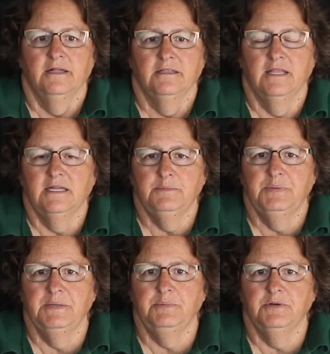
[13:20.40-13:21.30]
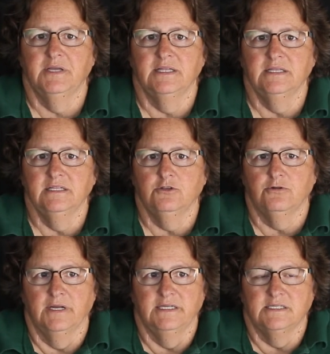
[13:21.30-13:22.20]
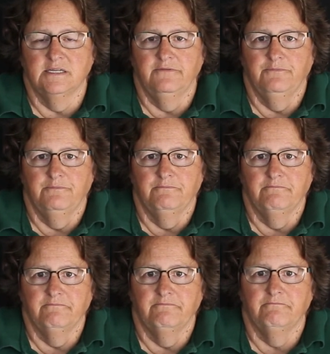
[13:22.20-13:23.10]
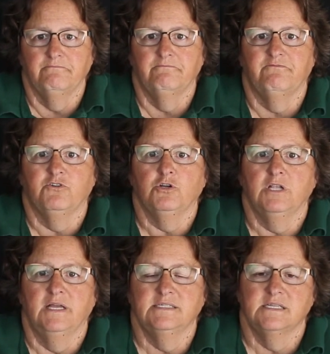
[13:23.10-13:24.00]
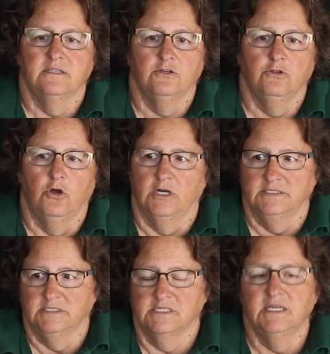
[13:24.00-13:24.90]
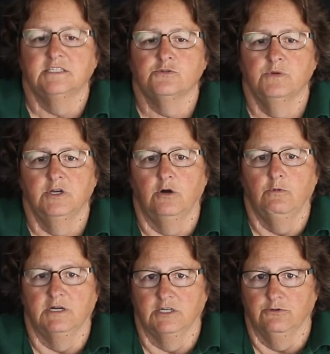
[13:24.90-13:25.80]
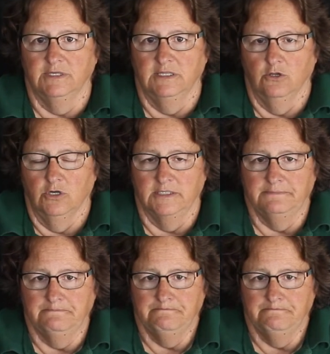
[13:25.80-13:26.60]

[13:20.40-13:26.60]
A lot of people get a little crazy fertilizing their lawns. Yes, we all want a green lawn.